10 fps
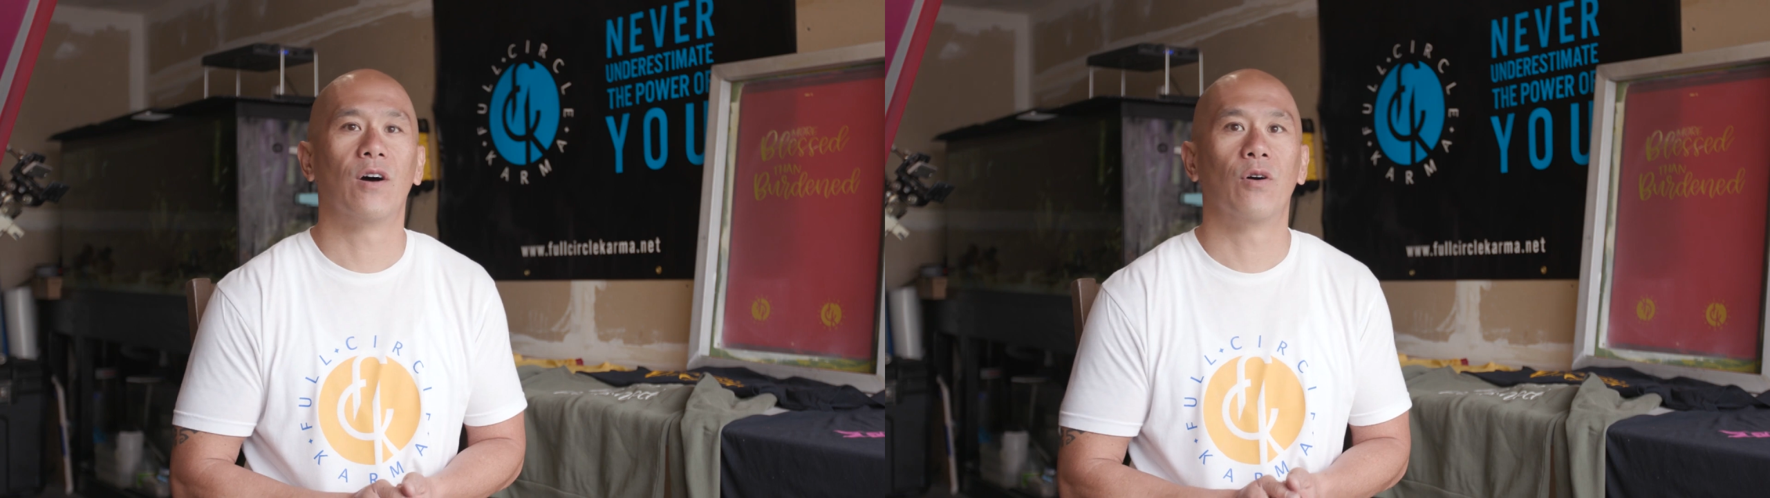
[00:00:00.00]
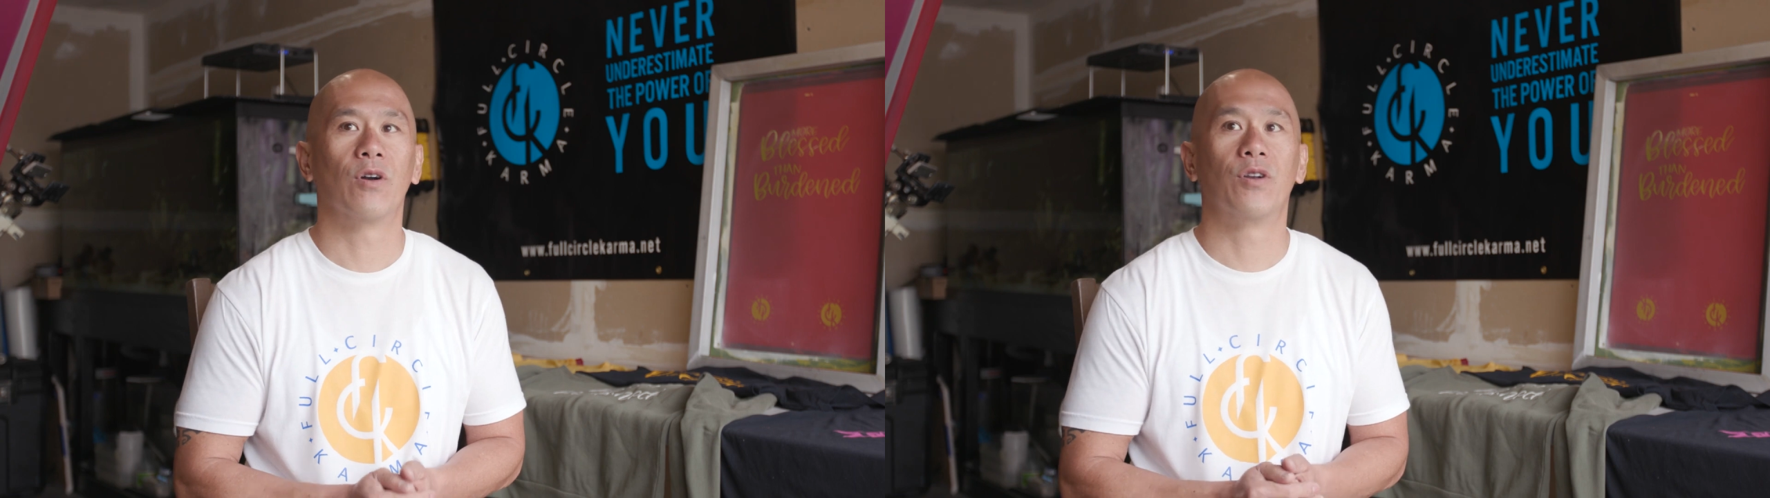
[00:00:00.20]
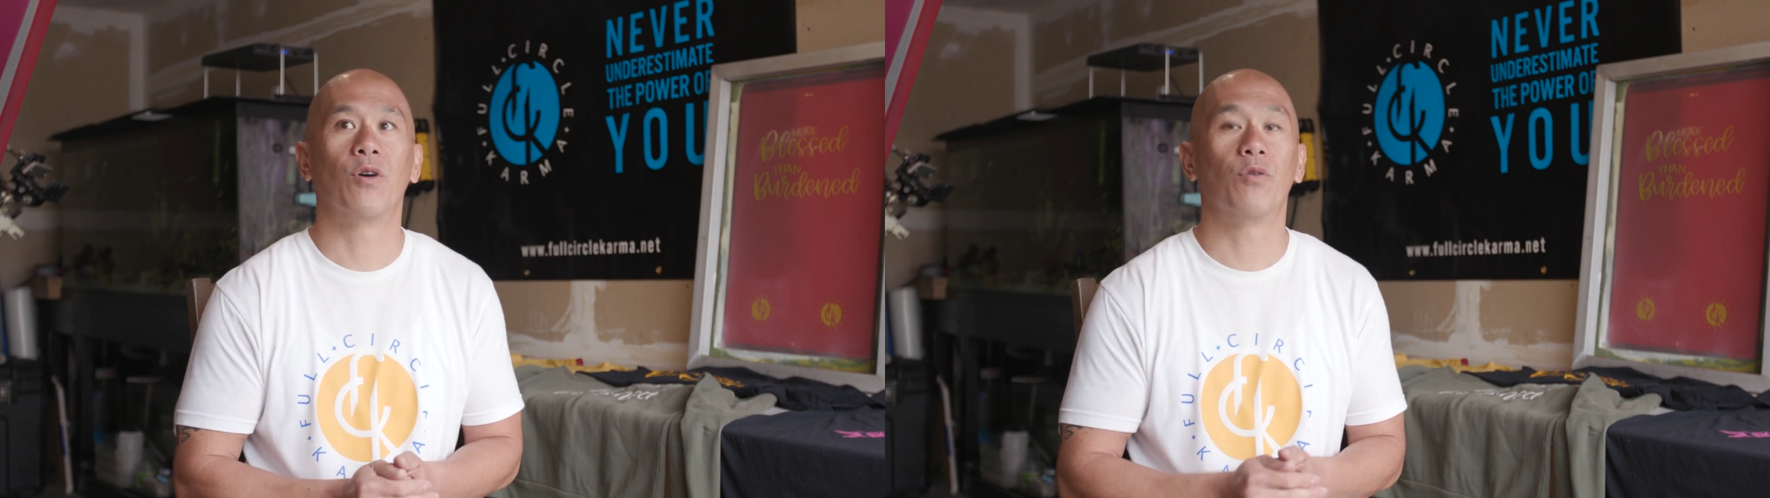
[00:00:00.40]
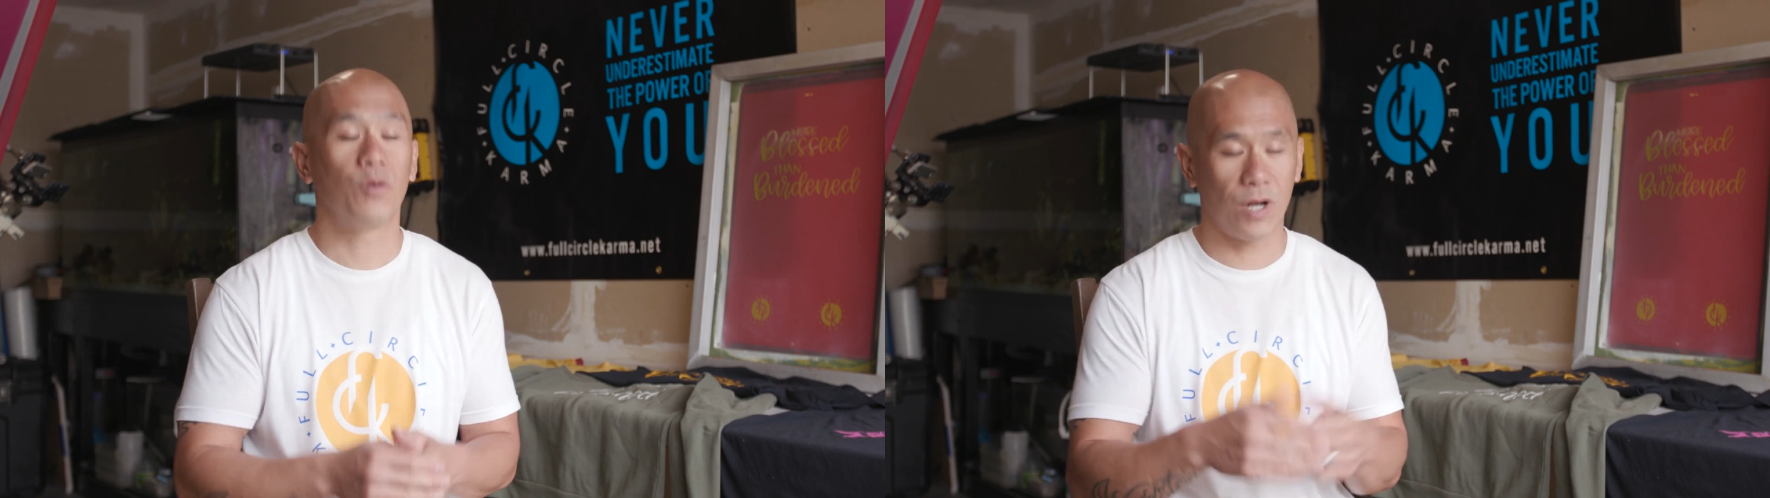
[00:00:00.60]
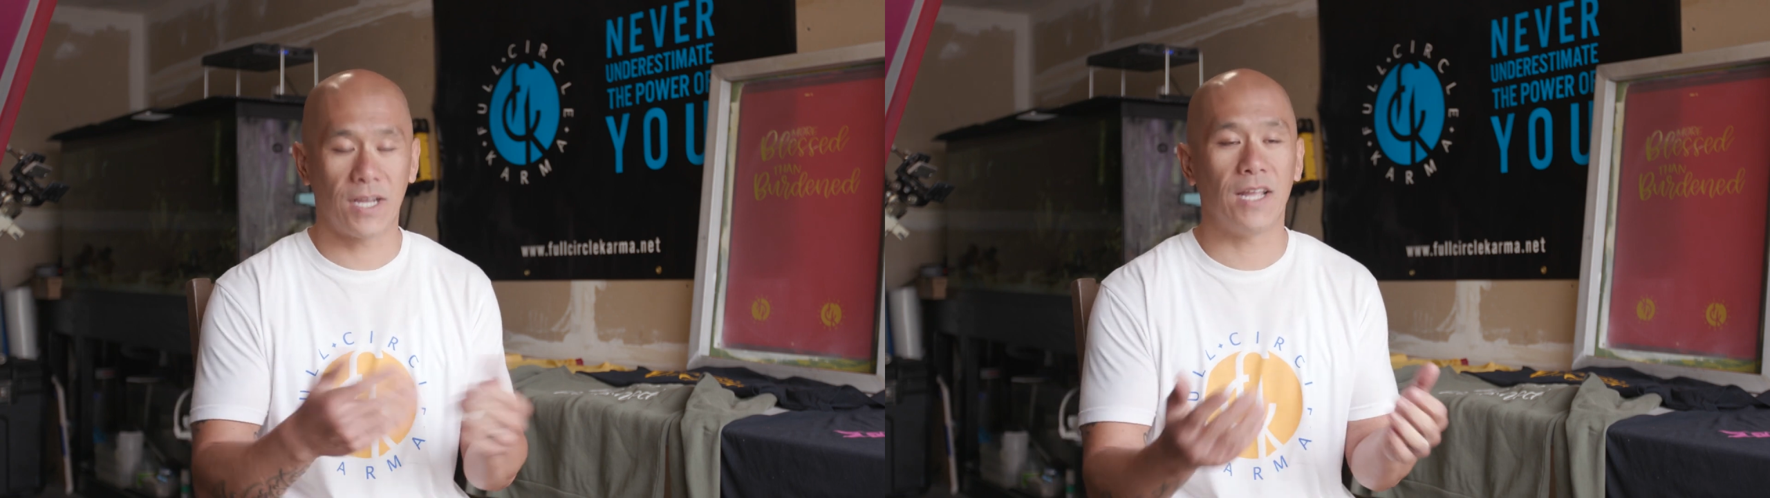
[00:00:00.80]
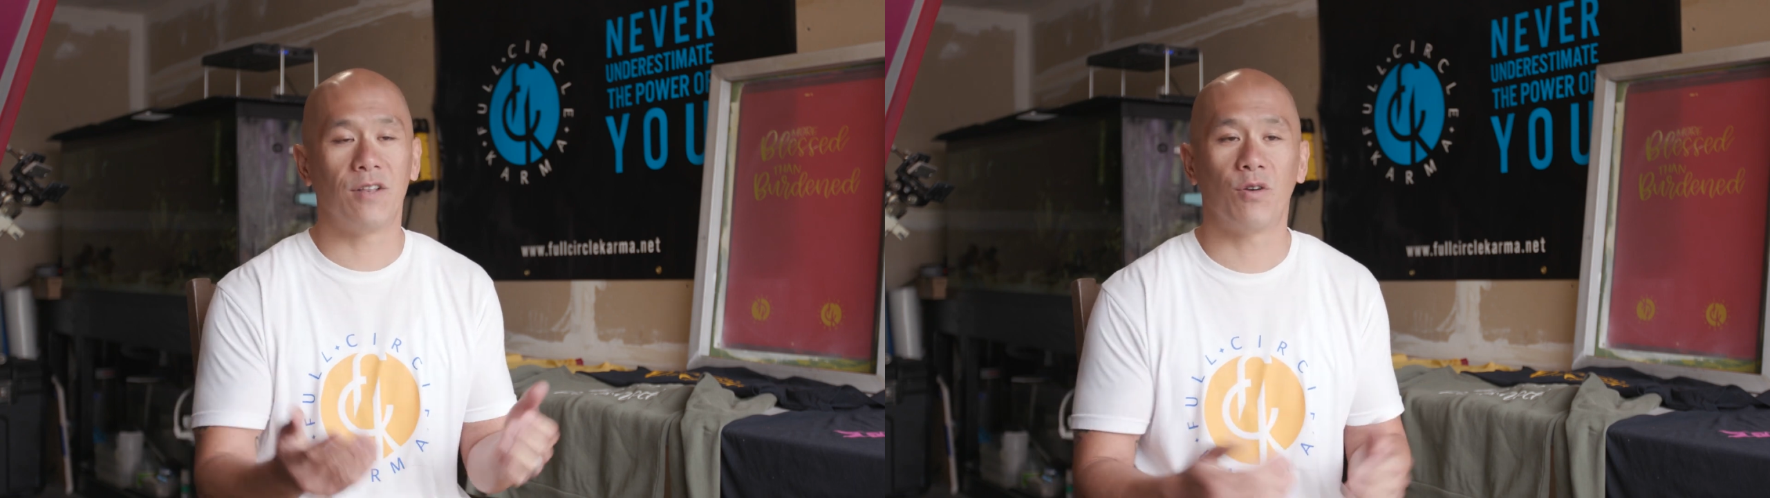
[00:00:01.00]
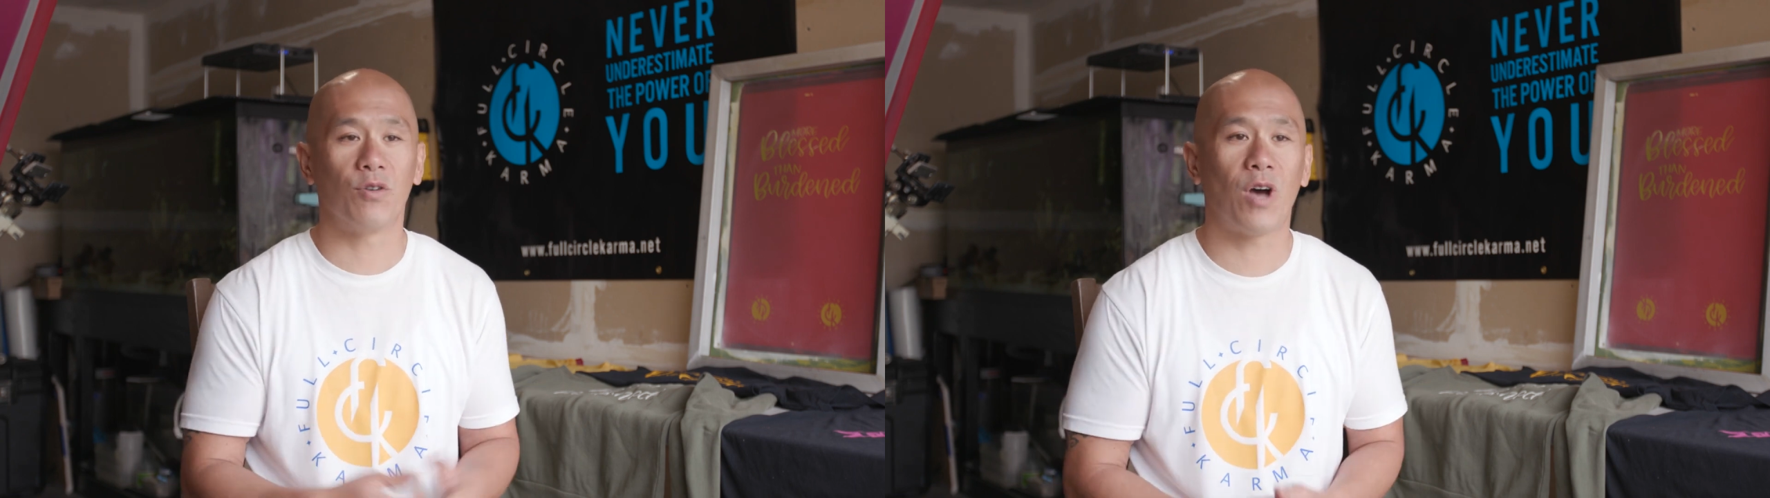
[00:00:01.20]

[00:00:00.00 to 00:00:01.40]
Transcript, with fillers: or don't again don't